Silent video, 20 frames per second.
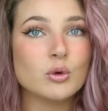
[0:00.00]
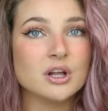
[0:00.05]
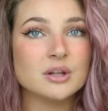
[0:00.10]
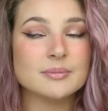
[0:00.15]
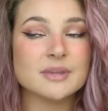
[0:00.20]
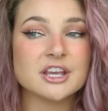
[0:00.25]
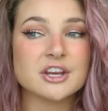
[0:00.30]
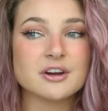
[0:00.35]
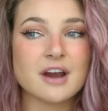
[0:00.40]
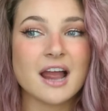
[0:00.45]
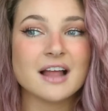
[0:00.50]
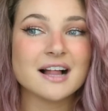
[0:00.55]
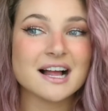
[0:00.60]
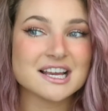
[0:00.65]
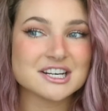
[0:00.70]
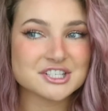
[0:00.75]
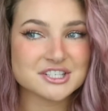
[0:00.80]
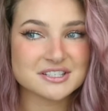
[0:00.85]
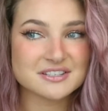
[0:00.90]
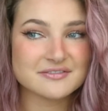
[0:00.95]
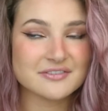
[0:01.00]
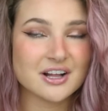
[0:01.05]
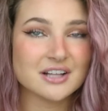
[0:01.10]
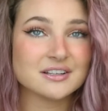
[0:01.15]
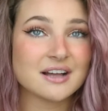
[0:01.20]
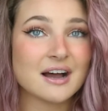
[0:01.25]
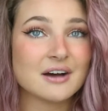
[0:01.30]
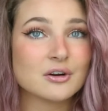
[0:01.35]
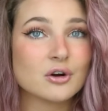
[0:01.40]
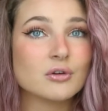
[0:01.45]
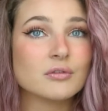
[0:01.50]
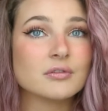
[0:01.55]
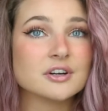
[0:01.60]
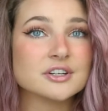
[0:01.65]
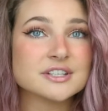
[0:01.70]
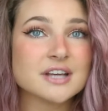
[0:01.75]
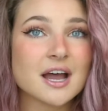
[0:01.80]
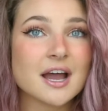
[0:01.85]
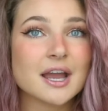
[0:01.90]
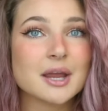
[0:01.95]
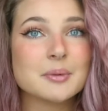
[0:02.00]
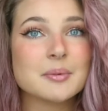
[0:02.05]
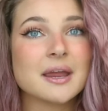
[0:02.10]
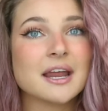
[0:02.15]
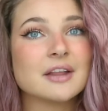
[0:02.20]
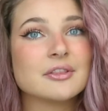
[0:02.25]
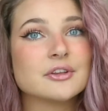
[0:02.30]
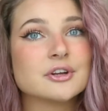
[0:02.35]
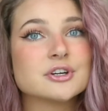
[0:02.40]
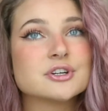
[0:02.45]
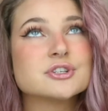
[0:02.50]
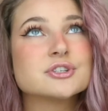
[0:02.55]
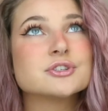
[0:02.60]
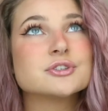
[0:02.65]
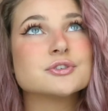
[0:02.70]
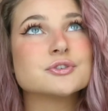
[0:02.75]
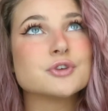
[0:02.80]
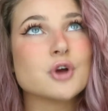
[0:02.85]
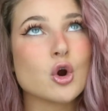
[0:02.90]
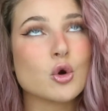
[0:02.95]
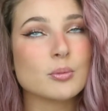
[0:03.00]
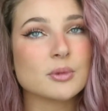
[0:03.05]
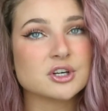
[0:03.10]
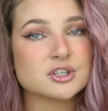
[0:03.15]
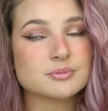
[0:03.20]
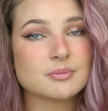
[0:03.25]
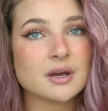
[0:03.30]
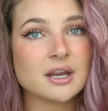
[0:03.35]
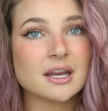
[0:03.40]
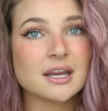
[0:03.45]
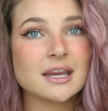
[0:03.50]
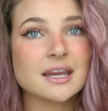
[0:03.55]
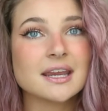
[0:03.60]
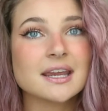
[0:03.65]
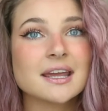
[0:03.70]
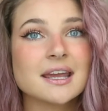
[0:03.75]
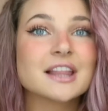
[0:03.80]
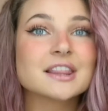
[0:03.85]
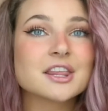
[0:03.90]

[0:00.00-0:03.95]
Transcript: will make your eyelashes fall out over time, and they're so much money.